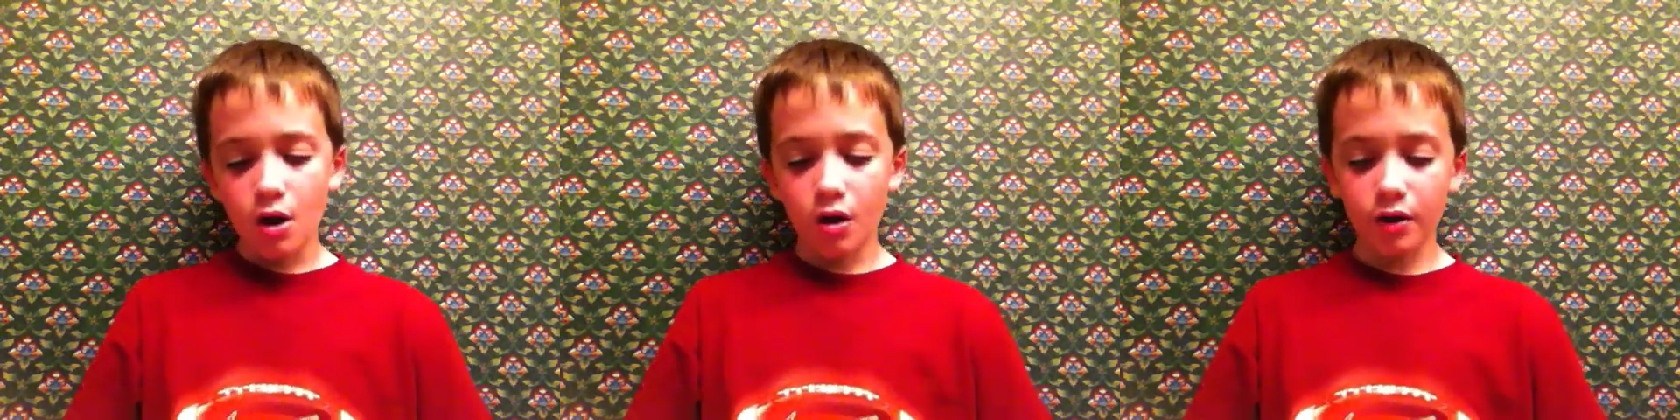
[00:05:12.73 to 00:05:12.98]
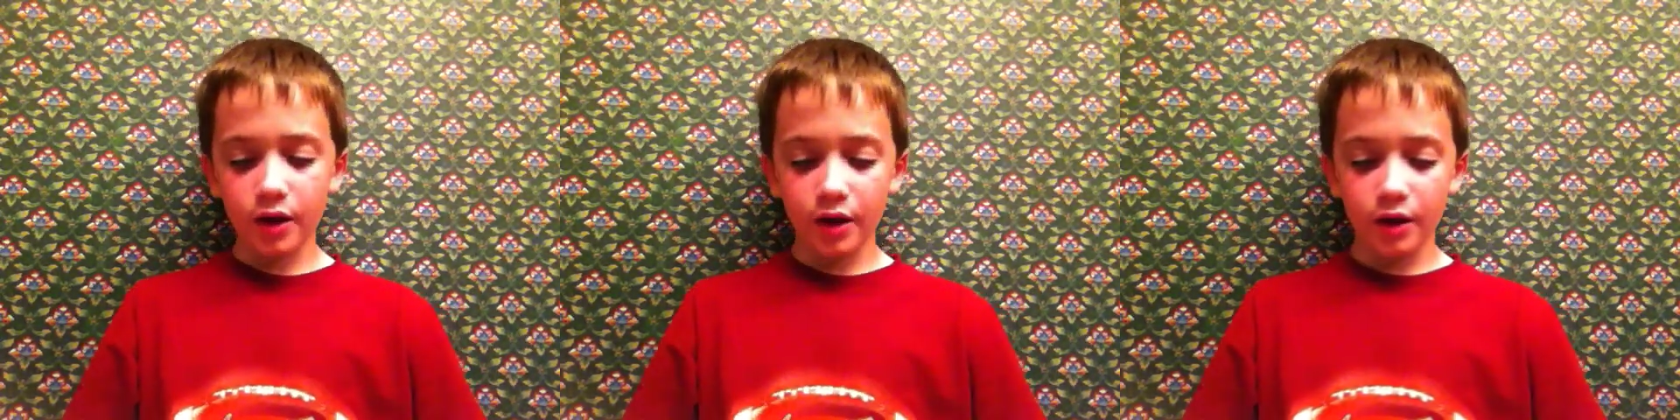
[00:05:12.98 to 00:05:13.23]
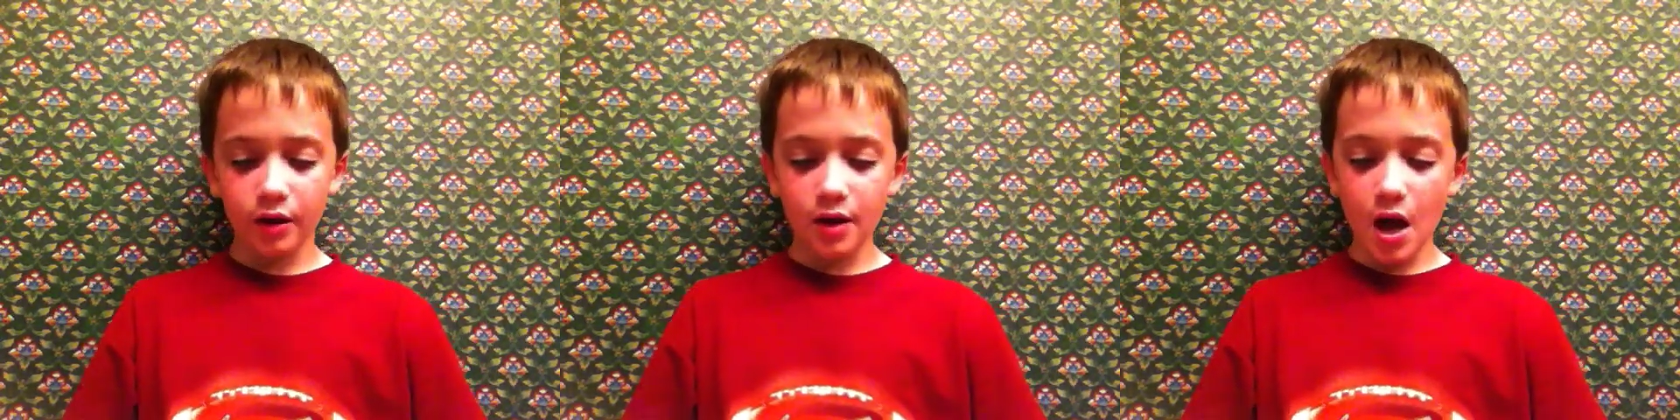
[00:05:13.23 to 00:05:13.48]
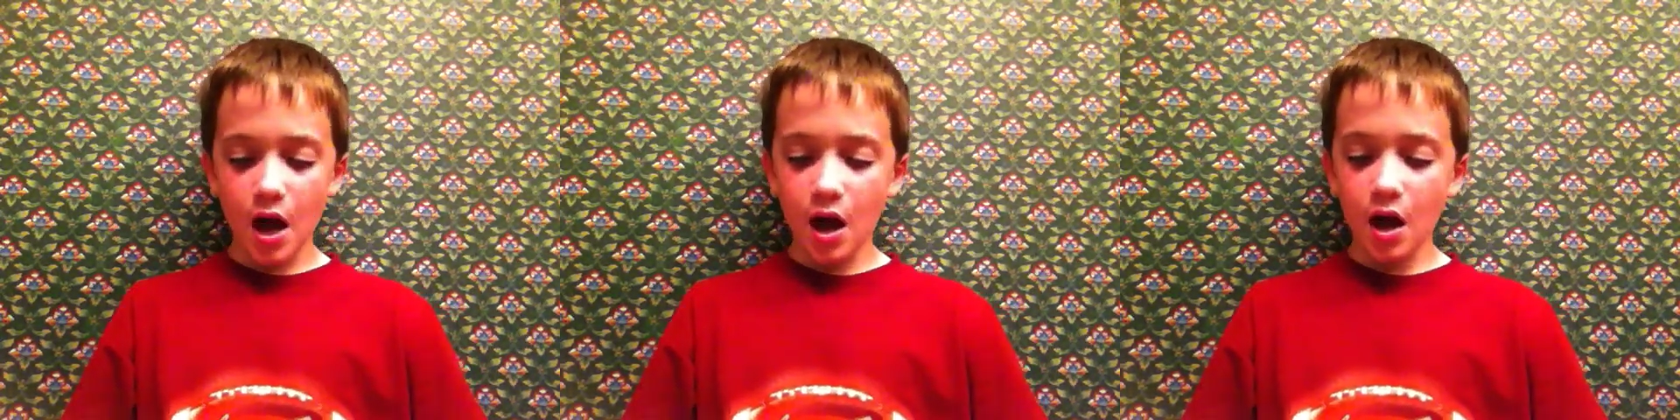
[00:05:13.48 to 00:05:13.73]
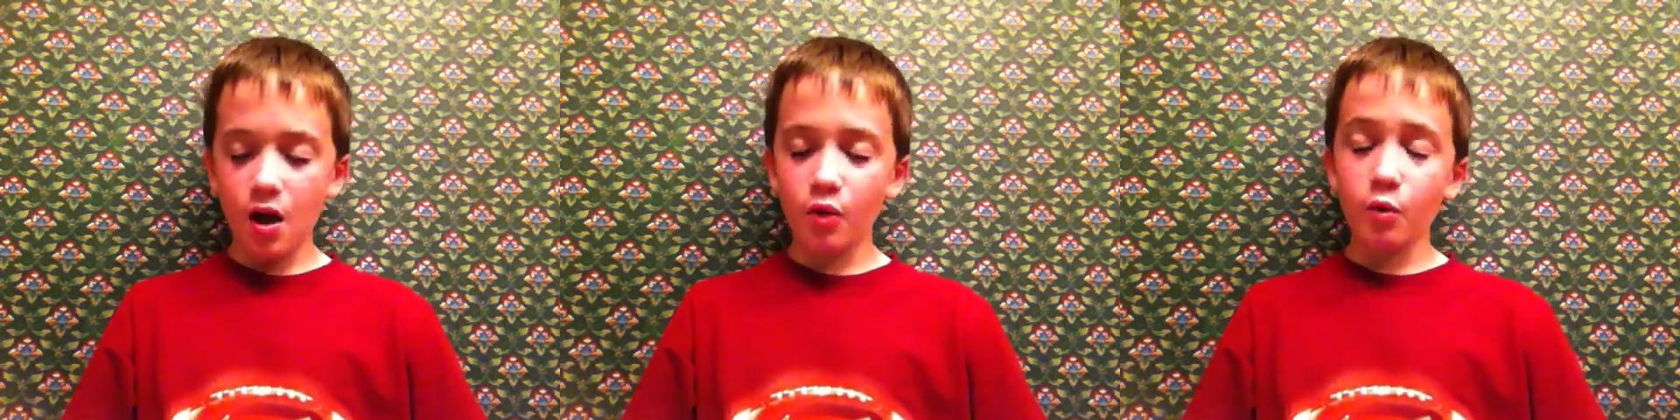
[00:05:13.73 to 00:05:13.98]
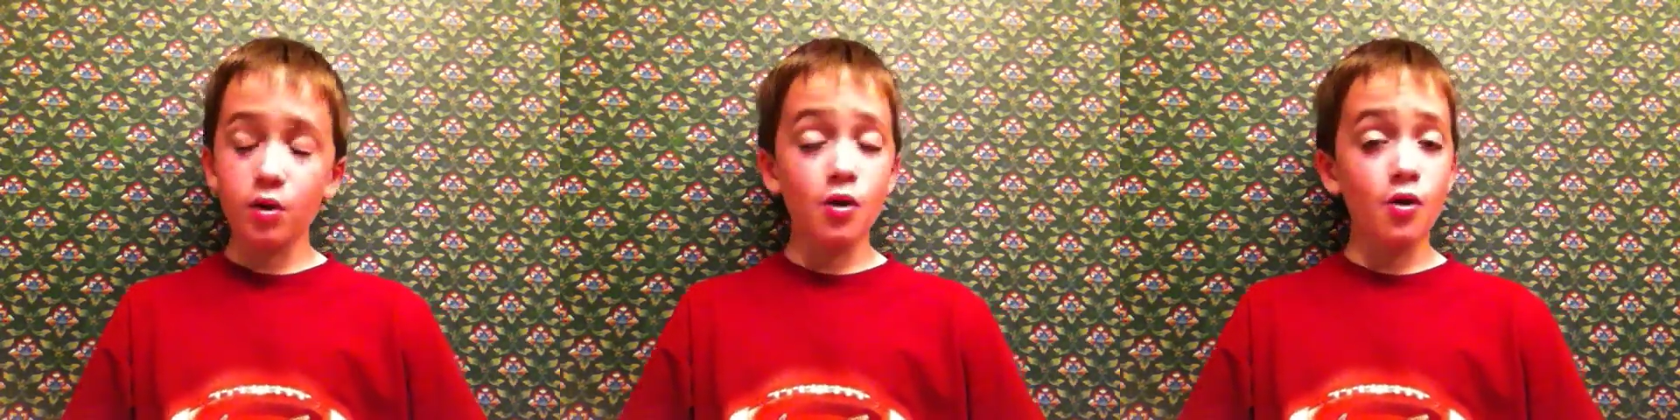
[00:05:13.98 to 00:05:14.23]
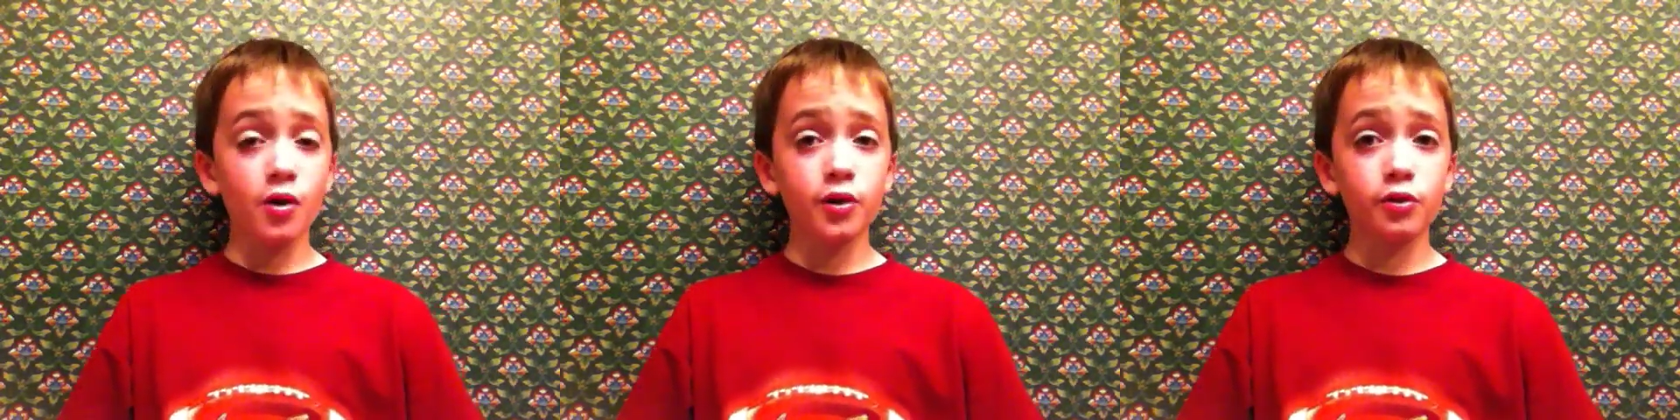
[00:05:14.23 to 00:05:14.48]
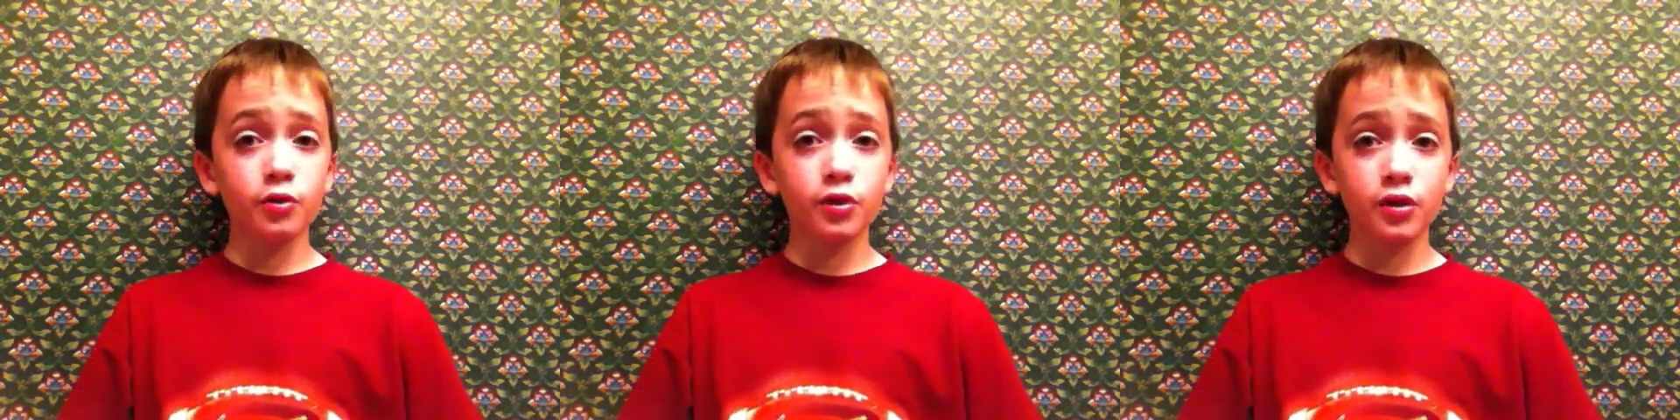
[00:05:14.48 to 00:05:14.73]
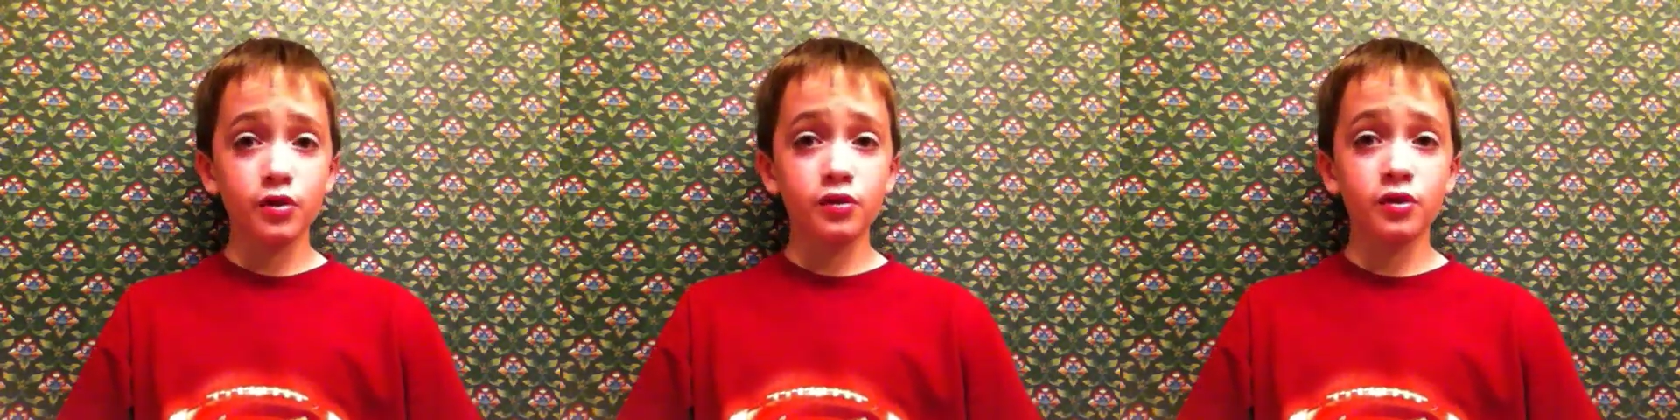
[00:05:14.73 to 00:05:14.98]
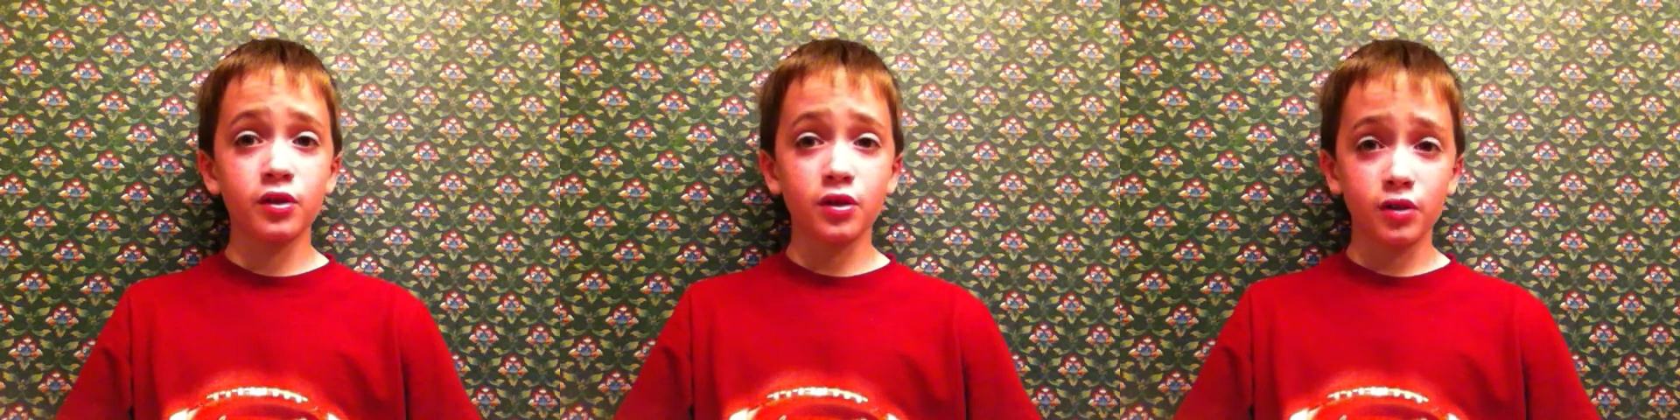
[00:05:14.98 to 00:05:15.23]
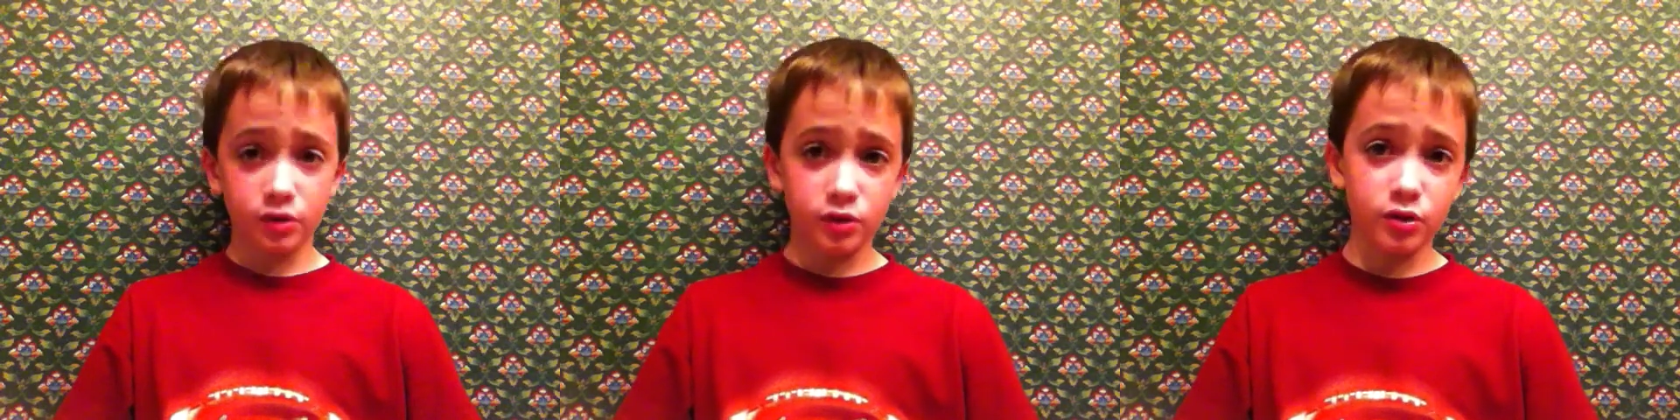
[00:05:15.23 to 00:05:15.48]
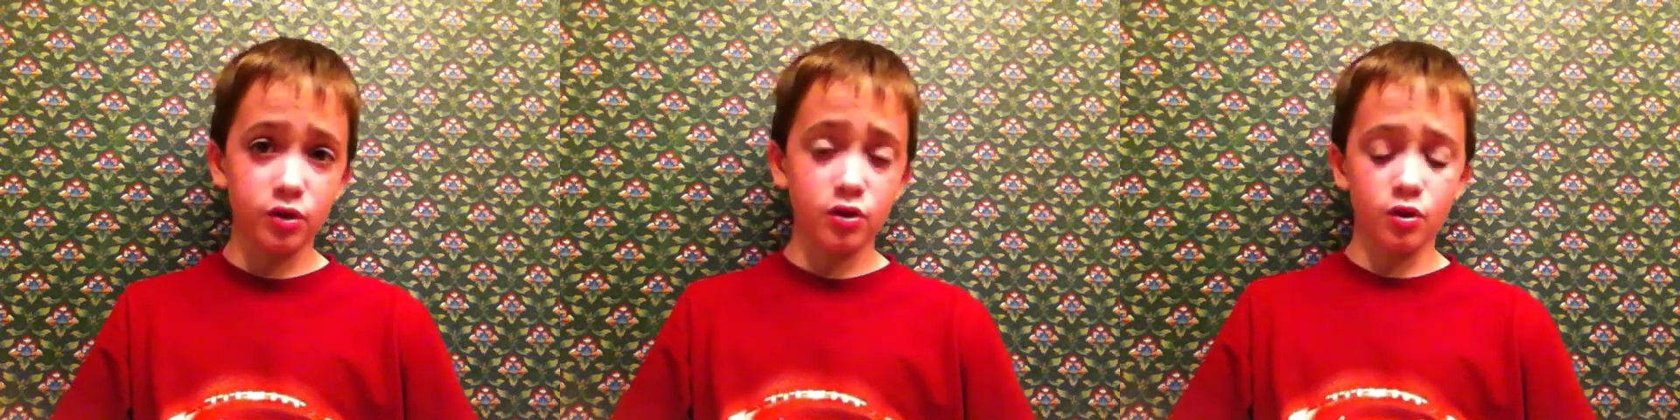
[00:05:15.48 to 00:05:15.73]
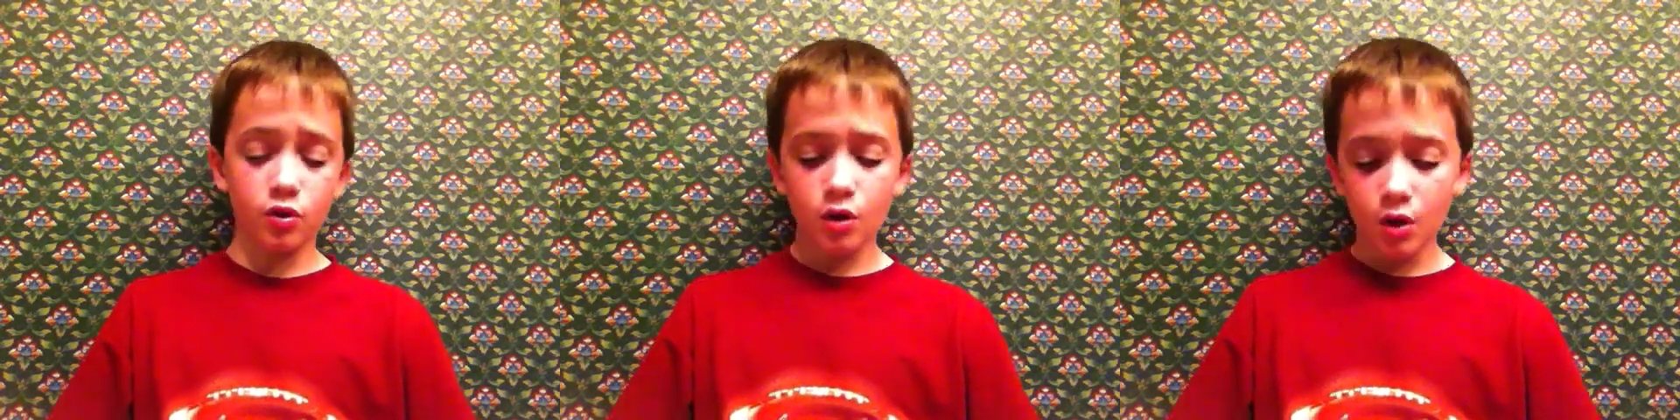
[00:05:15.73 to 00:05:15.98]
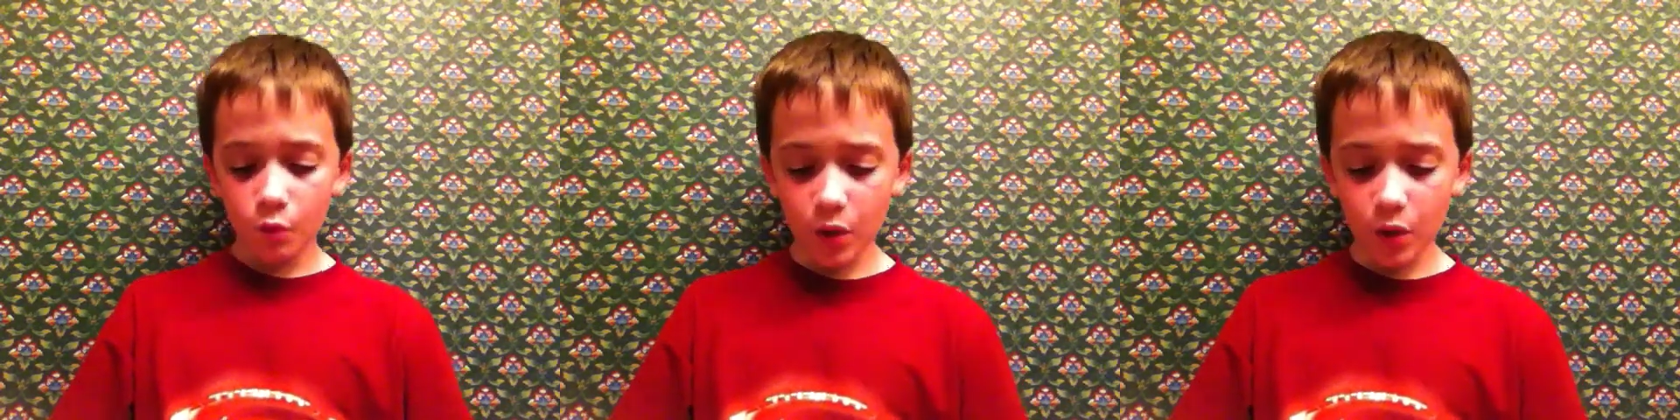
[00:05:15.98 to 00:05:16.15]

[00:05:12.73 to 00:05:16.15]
Okay, now we're going to disc 2,